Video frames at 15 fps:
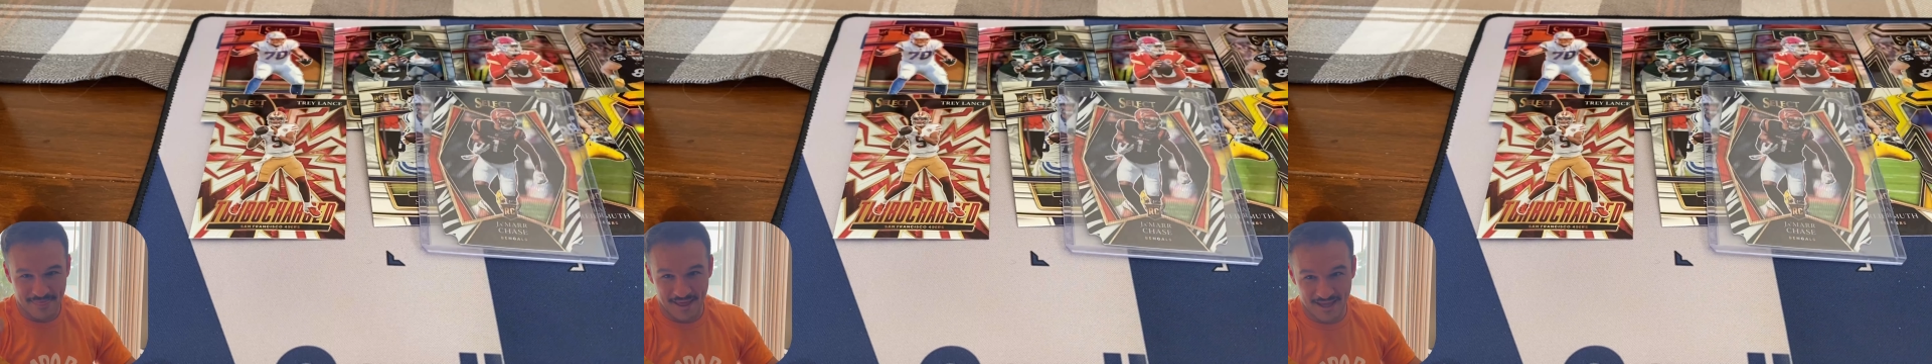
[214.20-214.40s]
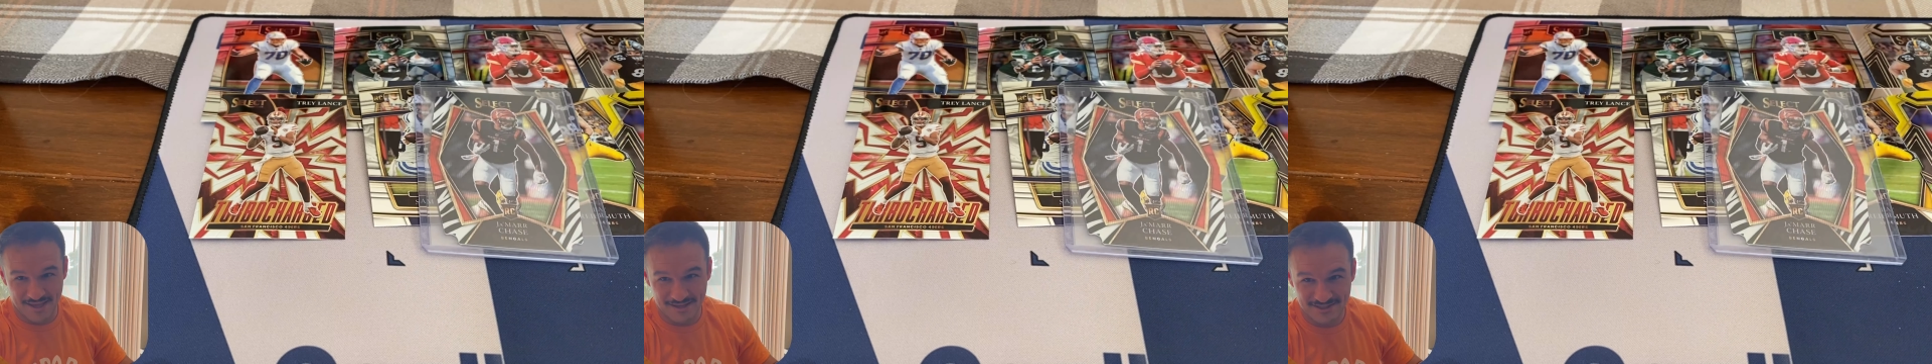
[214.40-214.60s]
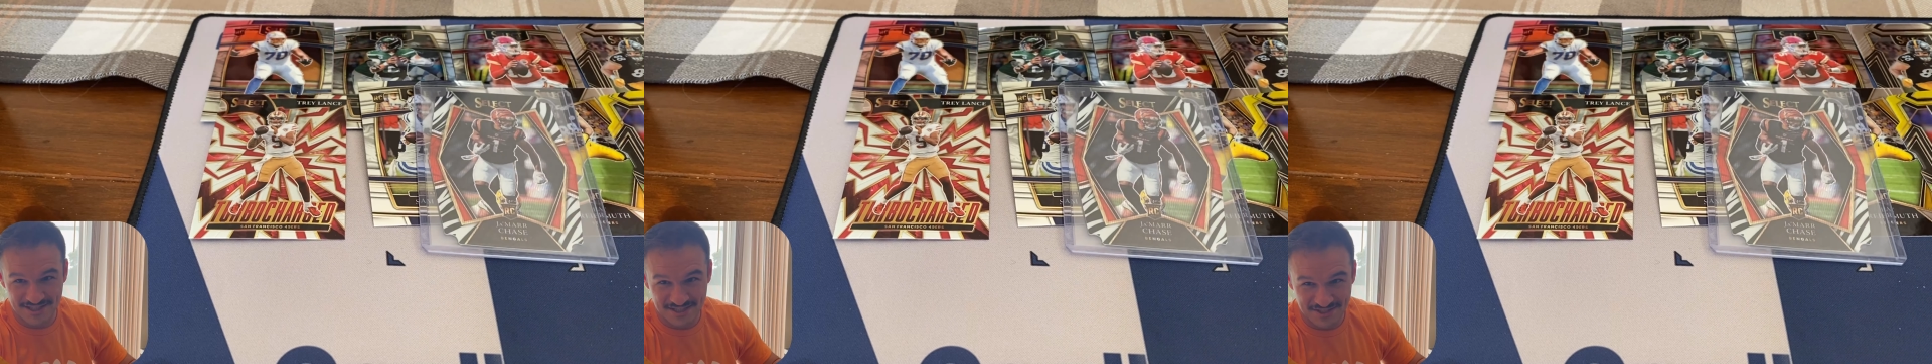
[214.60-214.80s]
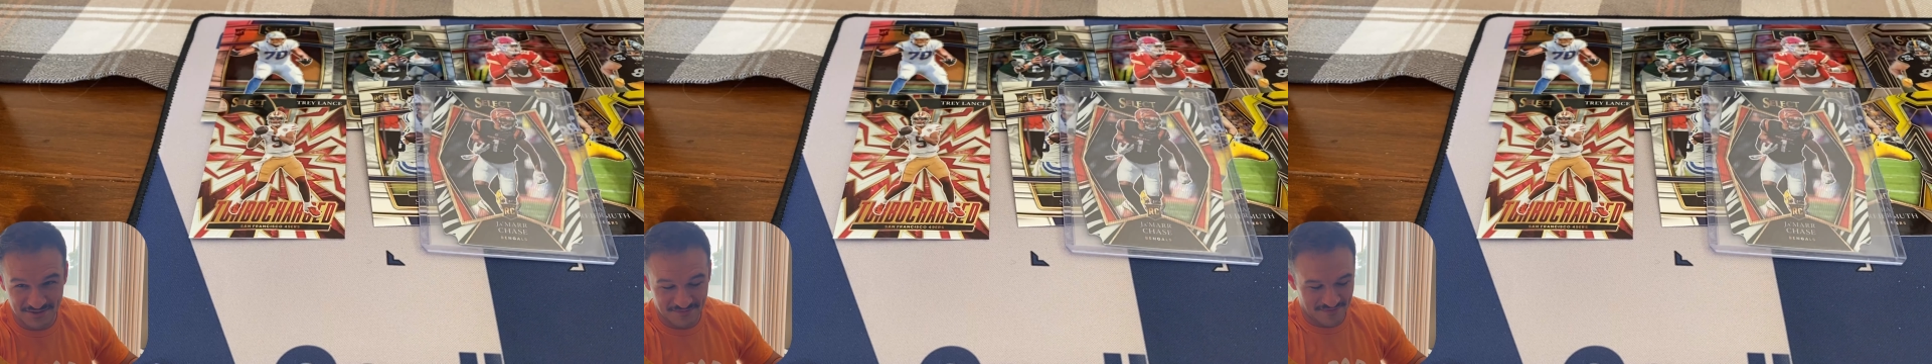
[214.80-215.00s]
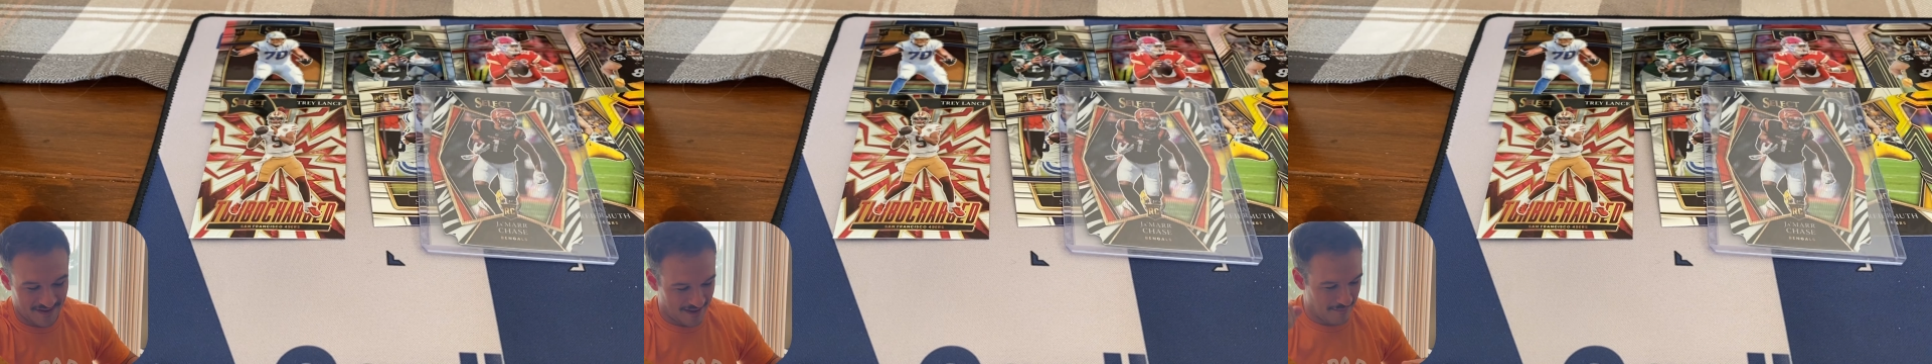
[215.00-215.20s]
Thank you, Zichi
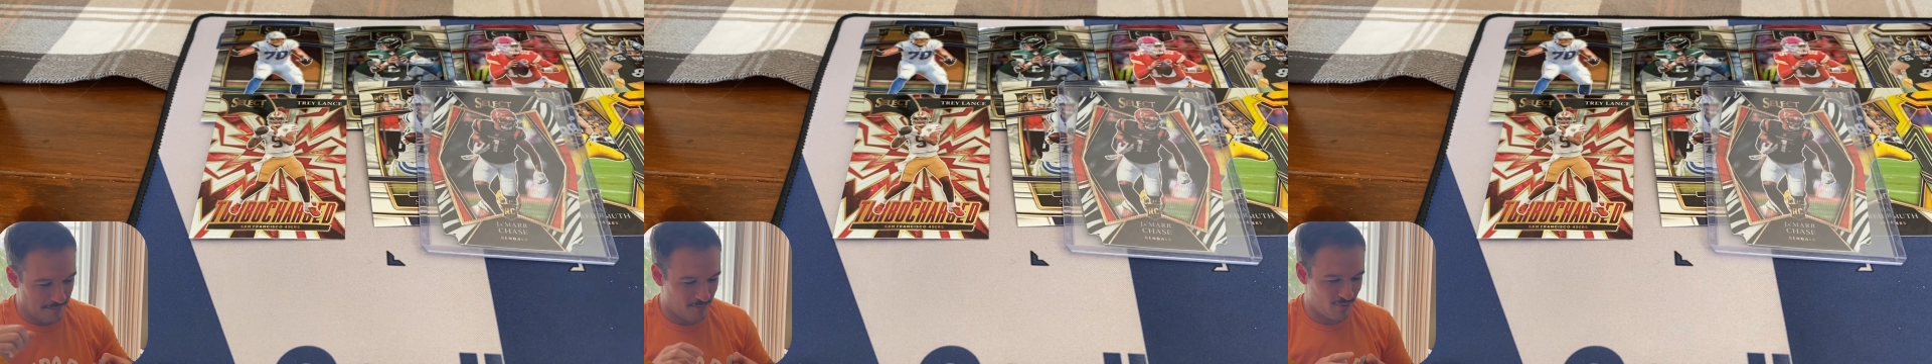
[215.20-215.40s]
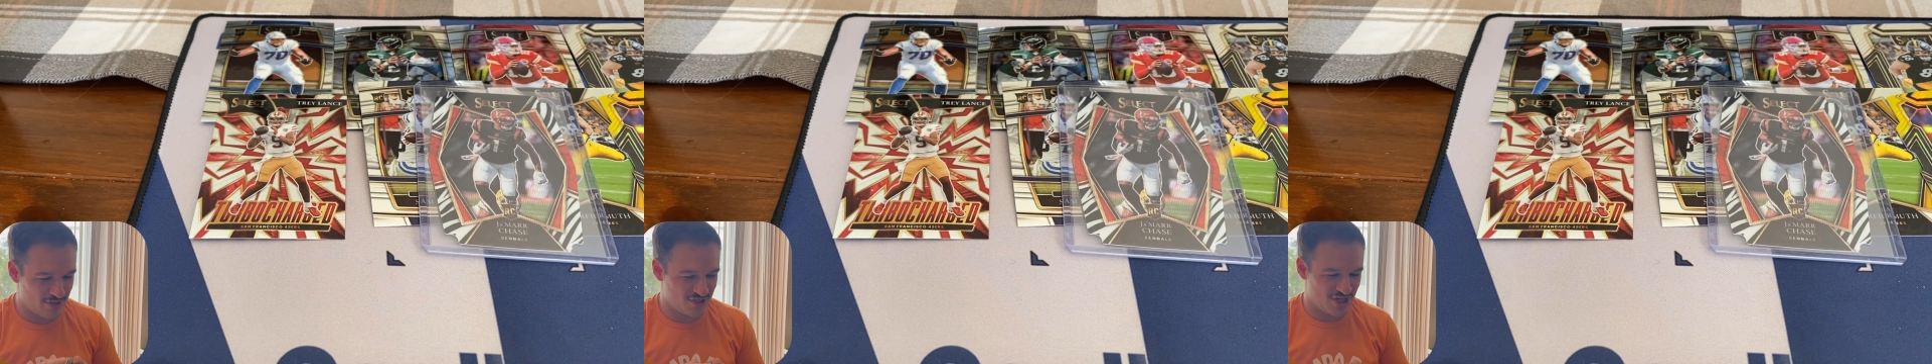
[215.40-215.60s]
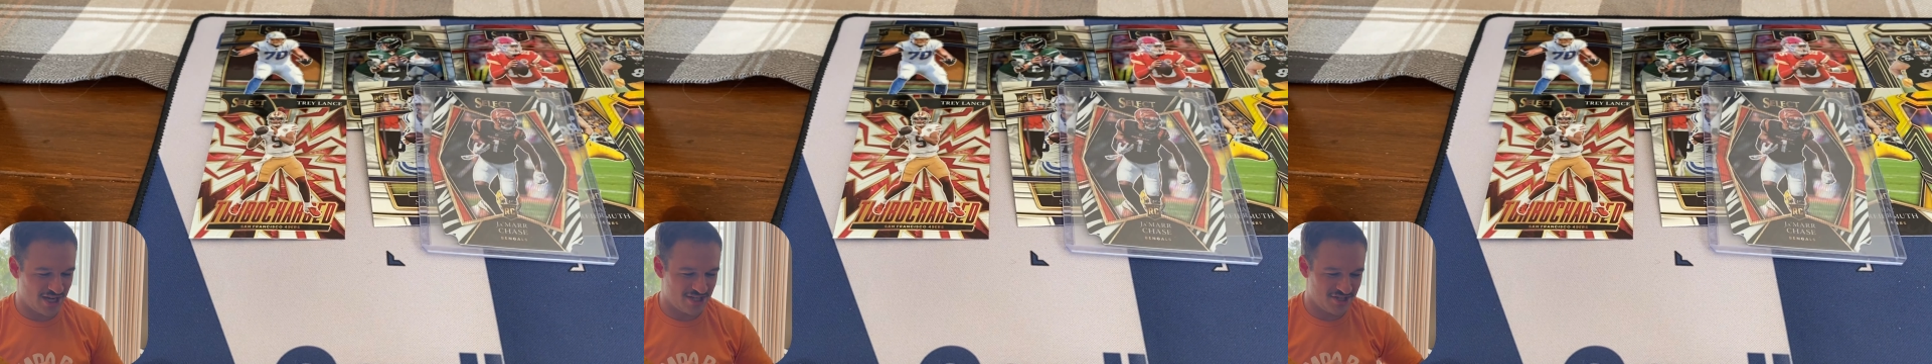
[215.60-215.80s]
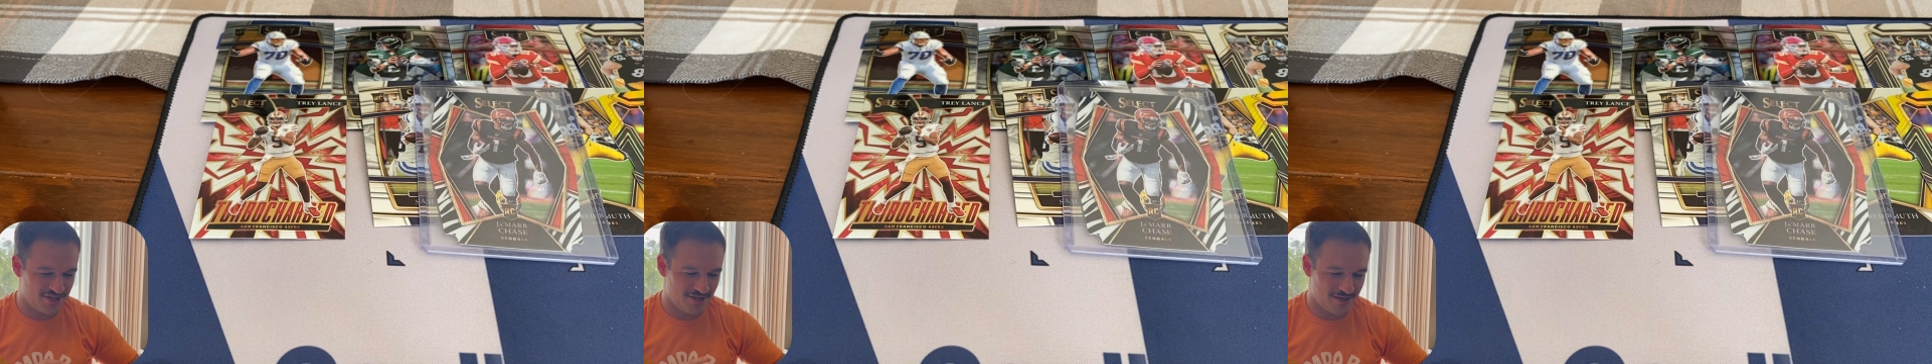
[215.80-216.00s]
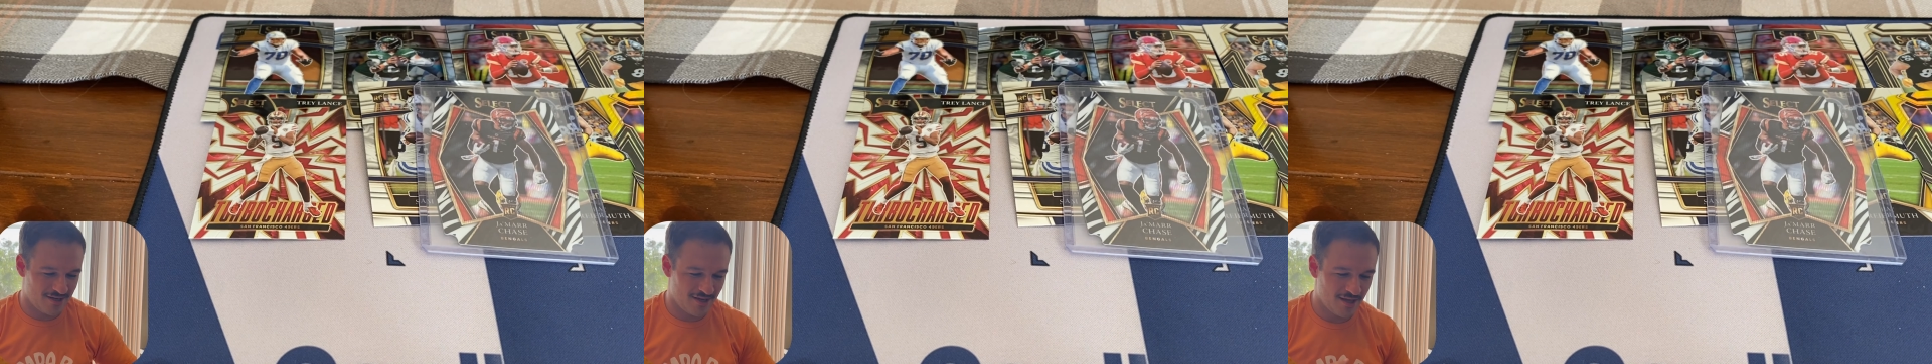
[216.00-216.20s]
fam. Appreciate
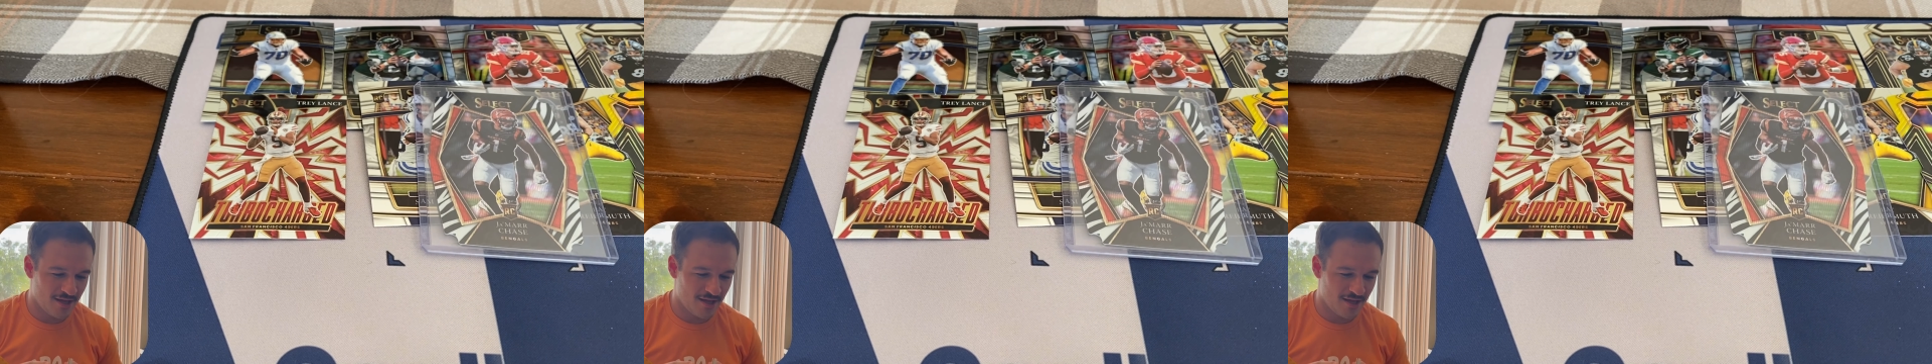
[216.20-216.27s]
you.